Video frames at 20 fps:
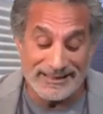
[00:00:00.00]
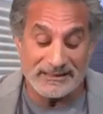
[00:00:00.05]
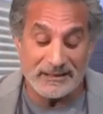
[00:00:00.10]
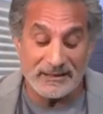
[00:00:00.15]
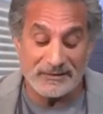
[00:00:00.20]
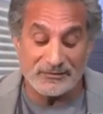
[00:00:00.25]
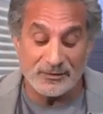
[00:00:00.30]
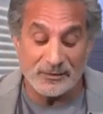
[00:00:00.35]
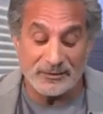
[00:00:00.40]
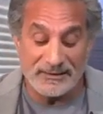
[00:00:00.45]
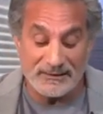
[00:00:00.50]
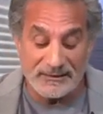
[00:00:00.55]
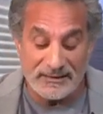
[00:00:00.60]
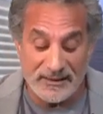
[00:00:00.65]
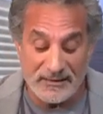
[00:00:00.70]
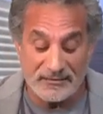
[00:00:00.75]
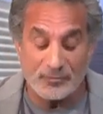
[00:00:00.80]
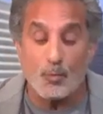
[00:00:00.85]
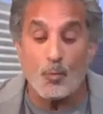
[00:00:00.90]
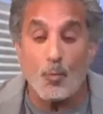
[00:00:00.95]
So the thing
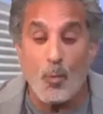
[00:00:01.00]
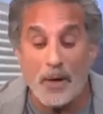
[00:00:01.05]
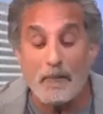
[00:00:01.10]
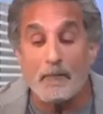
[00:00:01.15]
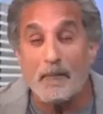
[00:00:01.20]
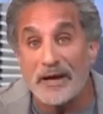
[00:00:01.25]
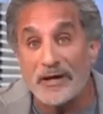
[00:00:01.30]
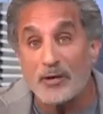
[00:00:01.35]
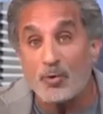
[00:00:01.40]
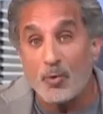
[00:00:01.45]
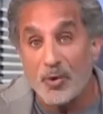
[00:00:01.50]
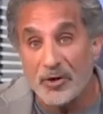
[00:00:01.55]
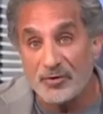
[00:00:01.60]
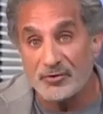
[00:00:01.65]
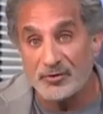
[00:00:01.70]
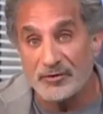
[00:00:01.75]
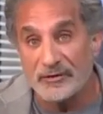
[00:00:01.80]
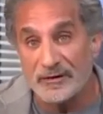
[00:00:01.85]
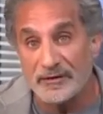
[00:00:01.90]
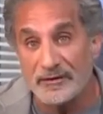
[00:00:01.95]
is, what my
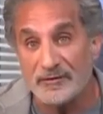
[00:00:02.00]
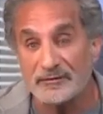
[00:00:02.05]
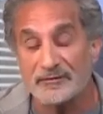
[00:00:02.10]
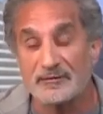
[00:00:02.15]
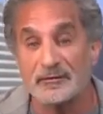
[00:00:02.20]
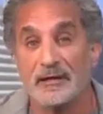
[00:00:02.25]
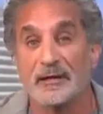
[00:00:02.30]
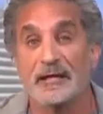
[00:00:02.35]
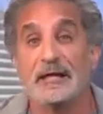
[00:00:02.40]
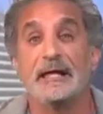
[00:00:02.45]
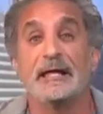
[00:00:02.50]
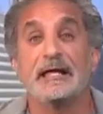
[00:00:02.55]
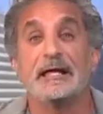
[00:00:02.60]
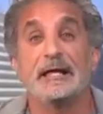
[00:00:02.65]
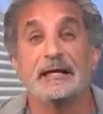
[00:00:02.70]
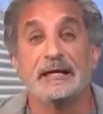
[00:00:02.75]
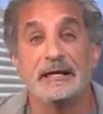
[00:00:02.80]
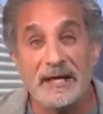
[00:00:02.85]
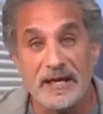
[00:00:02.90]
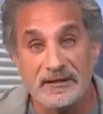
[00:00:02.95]
question is,
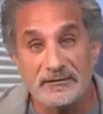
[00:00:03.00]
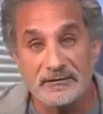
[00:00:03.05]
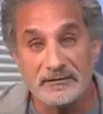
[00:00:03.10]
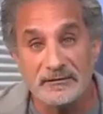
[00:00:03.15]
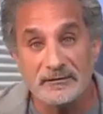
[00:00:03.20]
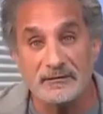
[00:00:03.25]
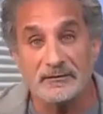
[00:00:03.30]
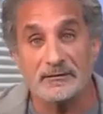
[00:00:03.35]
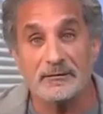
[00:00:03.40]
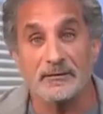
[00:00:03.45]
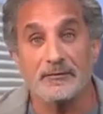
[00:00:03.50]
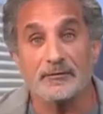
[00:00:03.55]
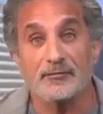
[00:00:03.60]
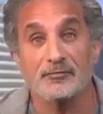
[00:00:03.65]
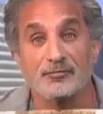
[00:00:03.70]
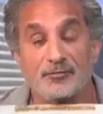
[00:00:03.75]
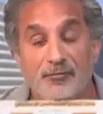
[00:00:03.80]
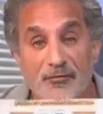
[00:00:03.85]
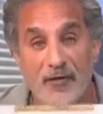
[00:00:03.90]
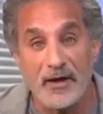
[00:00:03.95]
let's
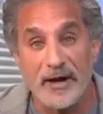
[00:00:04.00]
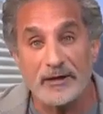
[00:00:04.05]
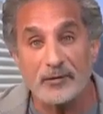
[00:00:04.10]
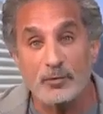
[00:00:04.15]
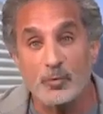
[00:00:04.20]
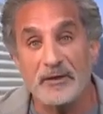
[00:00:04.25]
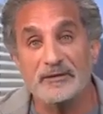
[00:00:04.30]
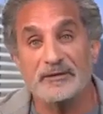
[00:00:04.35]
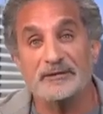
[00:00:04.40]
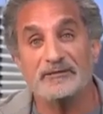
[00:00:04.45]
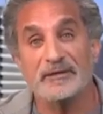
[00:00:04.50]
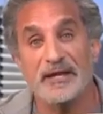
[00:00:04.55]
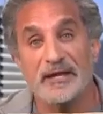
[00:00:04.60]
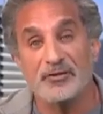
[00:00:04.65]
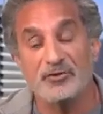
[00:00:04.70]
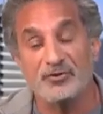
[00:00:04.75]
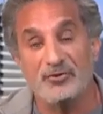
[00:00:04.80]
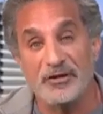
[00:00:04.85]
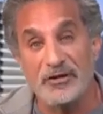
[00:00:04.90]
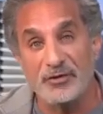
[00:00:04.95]
find what is the
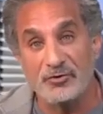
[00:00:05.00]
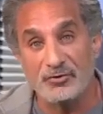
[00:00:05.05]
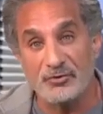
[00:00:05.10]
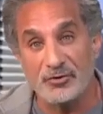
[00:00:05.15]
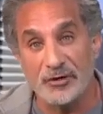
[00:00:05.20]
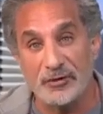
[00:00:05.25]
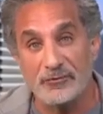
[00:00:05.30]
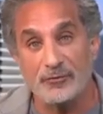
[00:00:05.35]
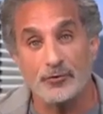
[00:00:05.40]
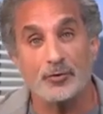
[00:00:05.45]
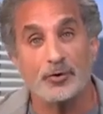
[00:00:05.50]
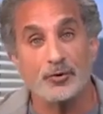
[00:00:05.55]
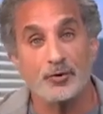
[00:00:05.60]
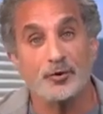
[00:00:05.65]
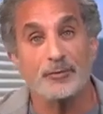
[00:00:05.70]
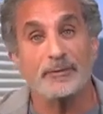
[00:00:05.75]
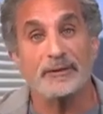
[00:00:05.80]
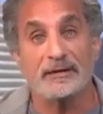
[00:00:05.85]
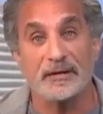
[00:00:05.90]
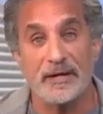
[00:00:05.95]
exchange rate for
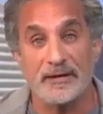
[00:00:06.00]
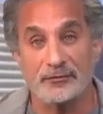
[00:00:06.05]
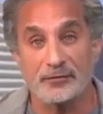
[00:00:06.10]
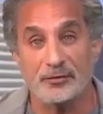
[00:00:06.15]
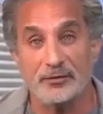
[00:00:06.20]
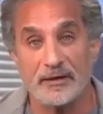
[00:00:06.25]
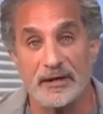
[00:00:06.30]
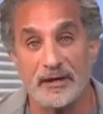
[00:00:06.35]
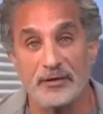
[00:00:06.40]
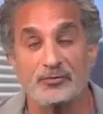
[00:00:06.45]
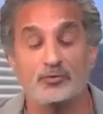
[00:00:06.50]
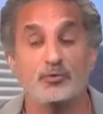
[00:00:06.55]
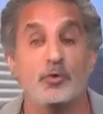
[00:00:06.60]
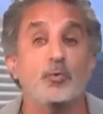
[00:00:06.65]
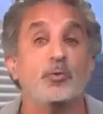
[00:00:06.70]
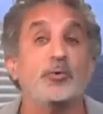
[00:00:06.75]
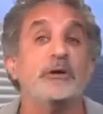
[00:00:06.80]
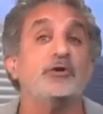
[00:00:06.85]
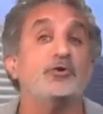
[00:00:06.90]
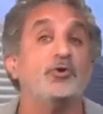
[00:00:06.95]
human life today so
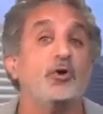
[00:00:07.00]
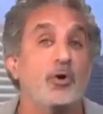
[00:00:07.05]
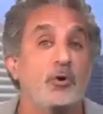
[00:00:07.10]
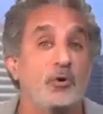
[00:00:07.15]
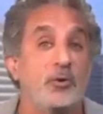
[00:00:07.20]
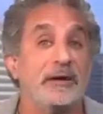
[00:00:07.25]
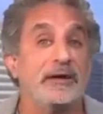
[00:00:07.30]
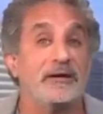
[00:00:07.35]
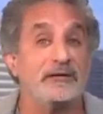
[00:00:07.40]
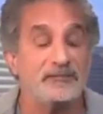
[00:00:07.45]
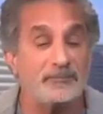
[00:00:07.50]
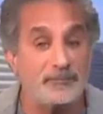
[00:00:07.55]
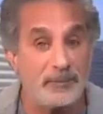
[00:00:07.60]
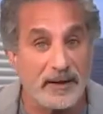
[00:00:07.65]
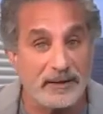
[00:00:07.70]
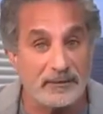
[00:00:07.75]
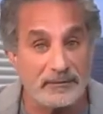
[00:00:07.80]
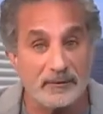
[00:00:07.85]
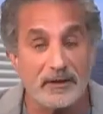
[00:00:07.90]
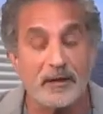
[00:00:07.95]
we
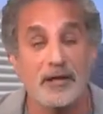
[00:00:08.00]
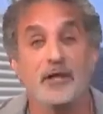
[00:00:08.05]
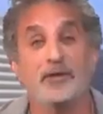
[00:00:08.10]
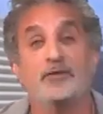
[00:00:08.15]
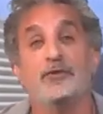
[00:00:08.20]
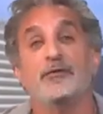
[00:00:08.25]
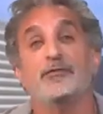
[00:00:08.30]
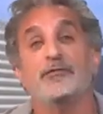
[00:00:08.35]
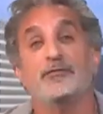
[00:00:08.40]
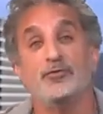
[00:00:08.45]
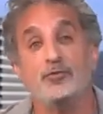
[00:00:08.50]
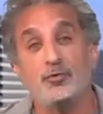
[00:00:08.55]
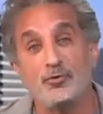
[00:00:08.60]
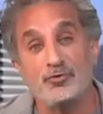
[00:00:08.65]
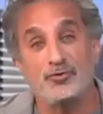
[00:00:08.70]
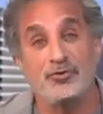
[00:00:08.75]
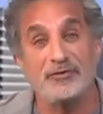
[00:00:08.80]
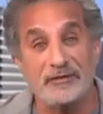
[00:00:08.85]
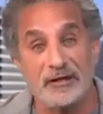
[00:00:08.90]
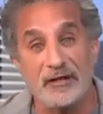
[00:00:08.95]
expect the
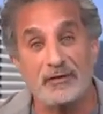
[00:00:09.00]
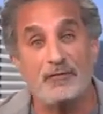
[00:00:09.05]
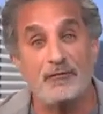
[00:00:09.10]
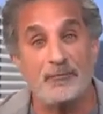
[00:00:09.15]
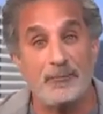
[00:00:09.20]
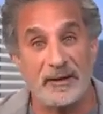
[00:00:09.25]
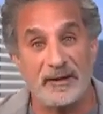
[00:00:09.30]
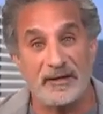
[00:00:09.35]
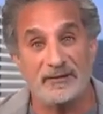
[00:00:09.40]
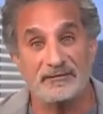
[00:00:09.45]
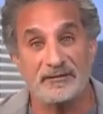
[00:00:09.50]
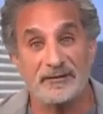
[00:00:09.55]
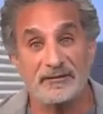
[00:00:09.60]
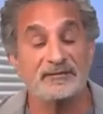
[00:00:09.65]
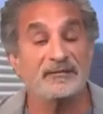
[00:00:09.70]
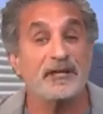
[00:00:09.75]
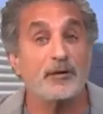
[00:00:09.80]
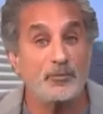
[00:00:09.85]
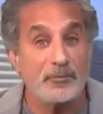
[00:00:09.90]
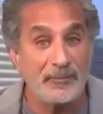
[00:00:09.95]
future death of Palestinians
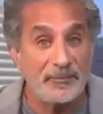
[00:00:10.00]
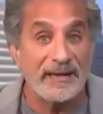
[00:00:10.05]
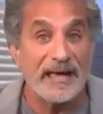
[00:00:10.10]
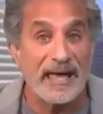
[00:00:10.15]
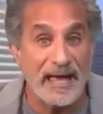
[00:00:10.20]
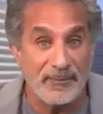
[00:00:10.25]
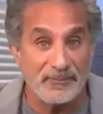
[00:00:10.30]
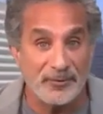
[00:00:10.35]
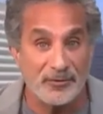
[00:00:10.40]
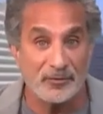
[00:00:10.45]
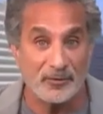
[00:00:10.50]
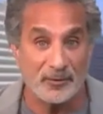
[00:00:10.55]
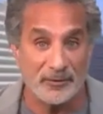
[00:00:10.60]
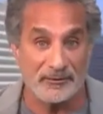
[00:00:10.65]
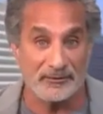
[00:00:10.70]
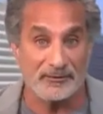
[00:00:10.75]
and will be happy to it.